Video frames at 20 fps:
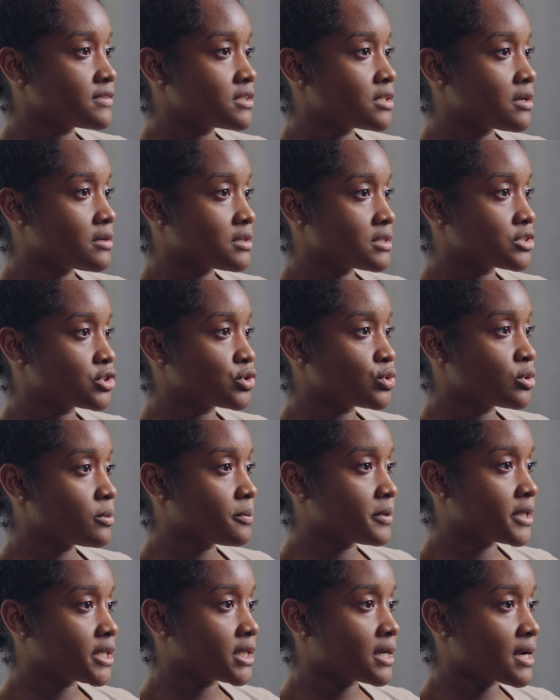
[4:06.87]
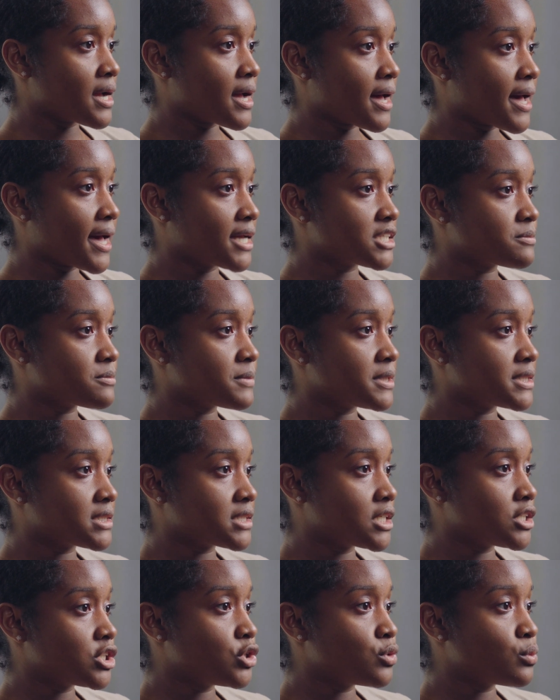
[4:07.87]
a notice to appear, ICE may
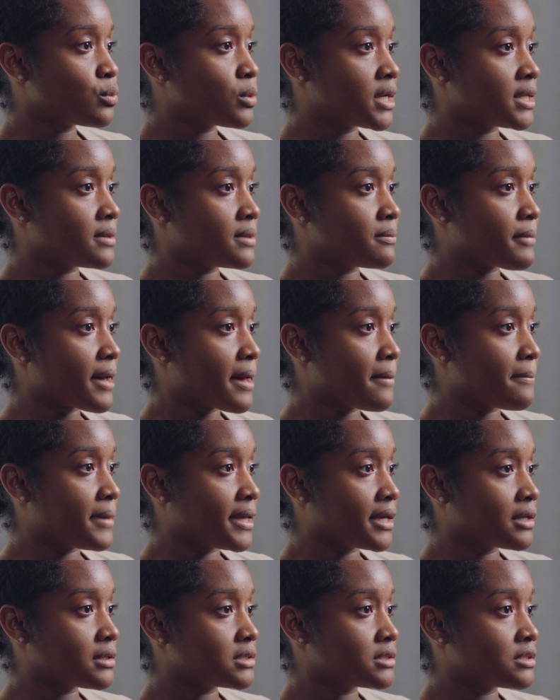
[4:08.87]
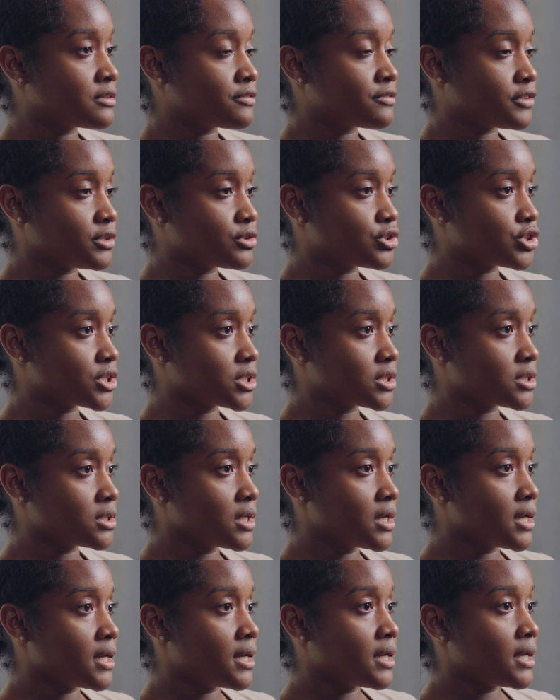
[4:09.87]
send you one by mail in the future.
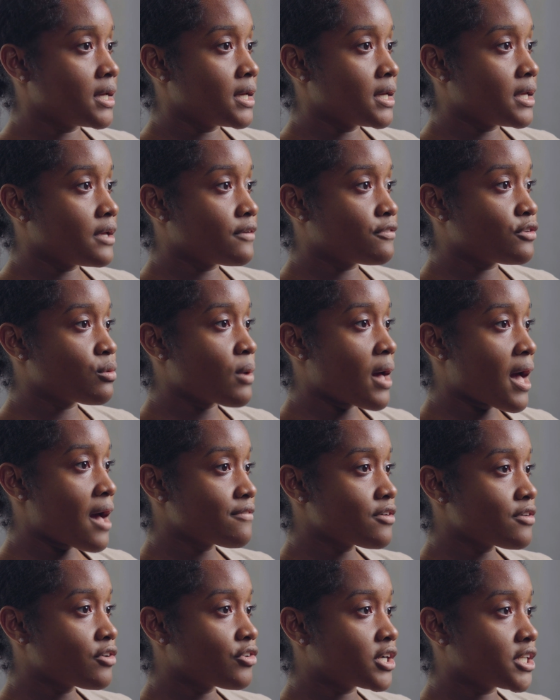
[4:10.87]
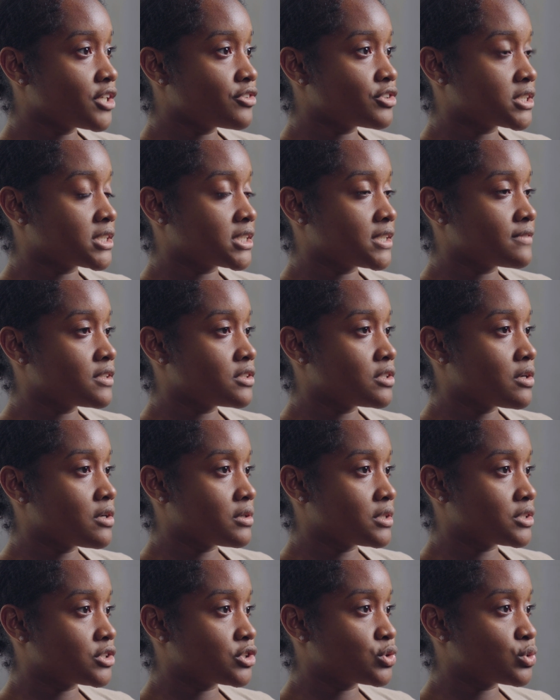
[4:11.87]
If you have already received a
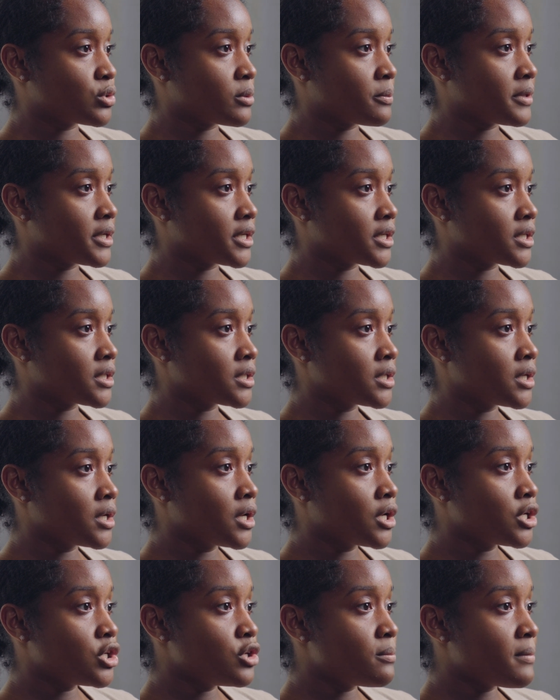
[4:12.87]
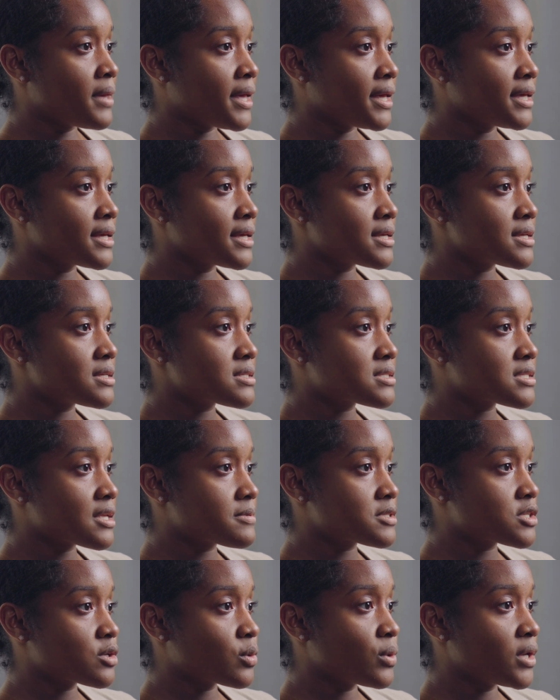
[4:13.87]
notice to appear, you may get
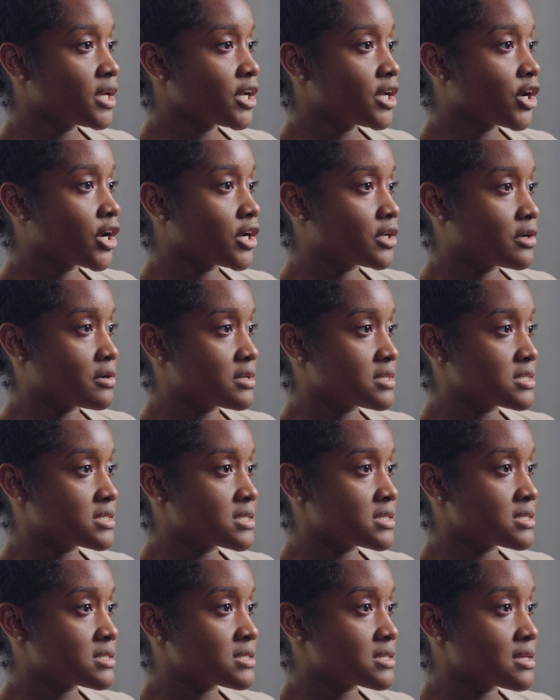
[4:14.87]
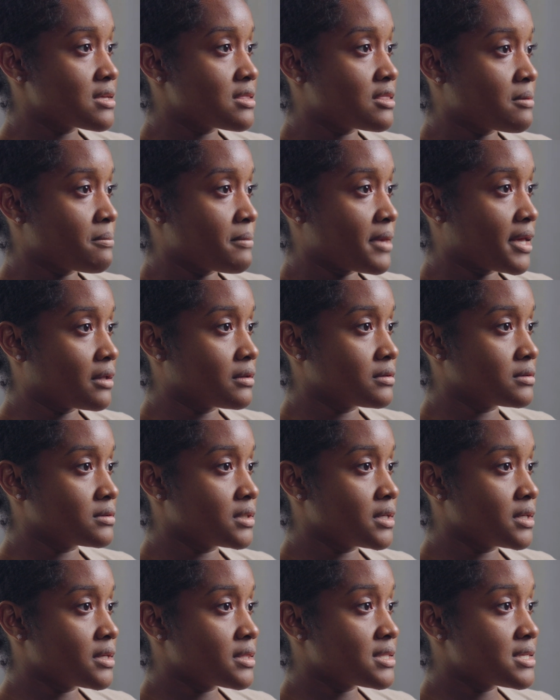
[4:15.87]
subsequent hearing notices in the mail.
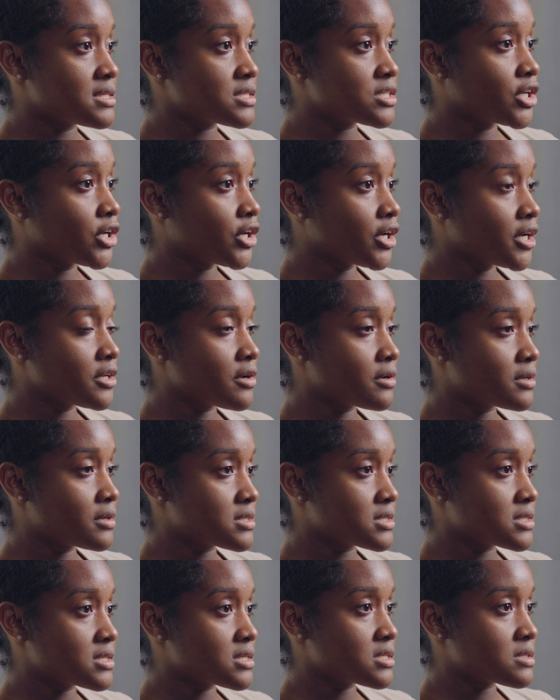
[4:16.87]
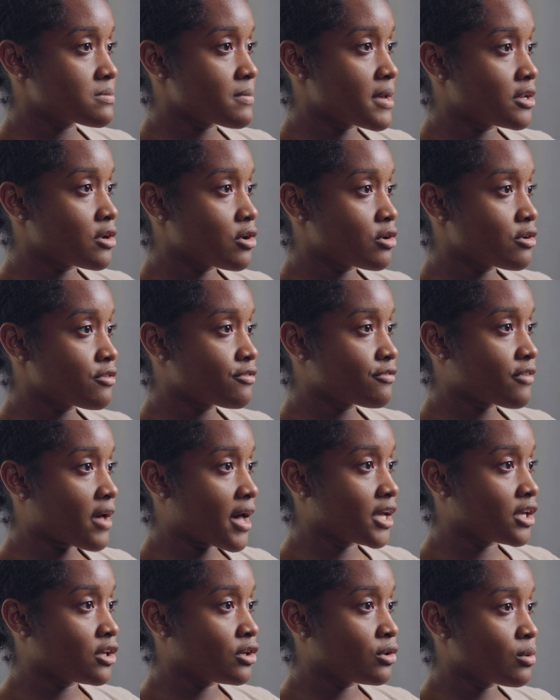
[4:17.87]
These hearing notices may notify
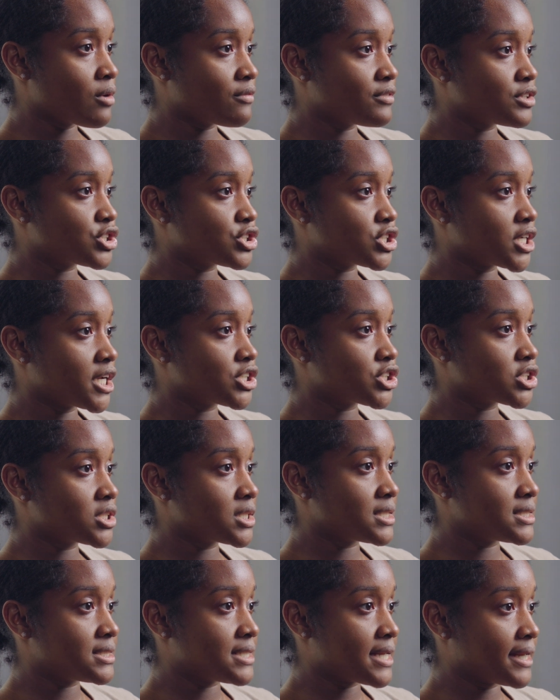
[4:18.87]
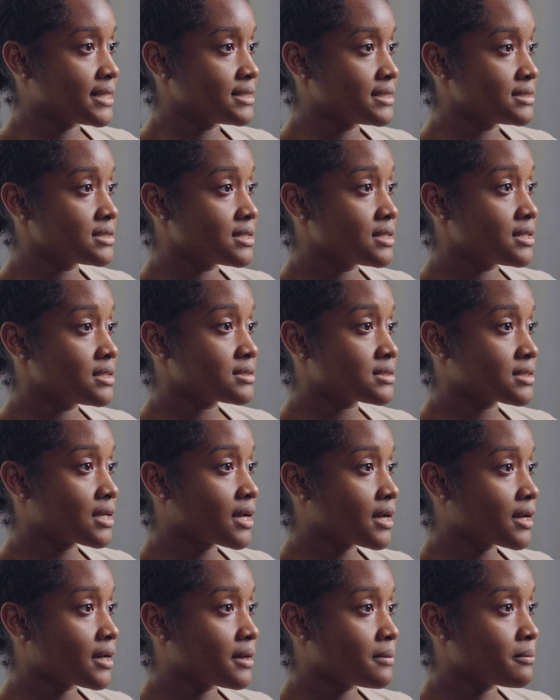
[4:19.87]
you of a change in the date,
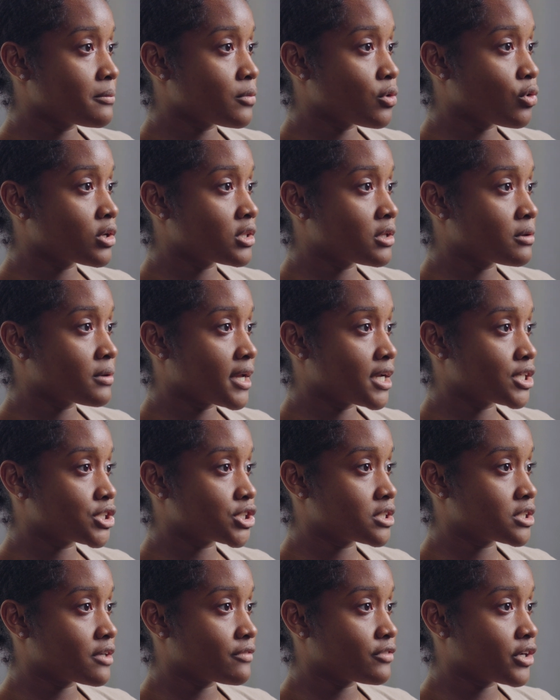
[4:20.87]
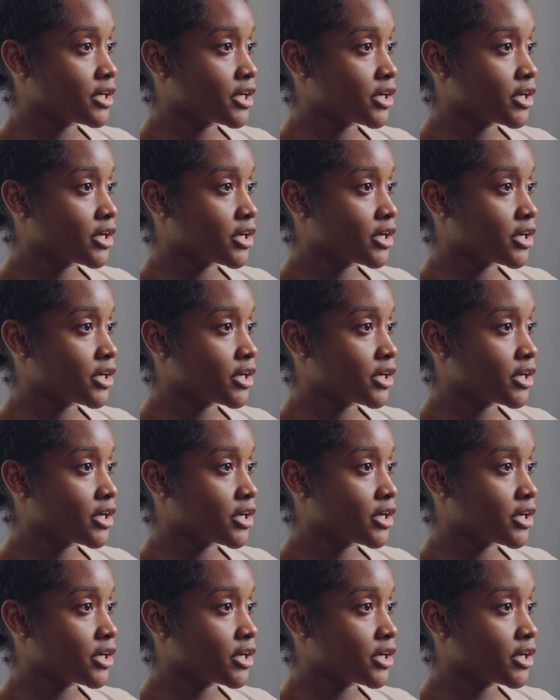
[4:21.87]
time, or location of your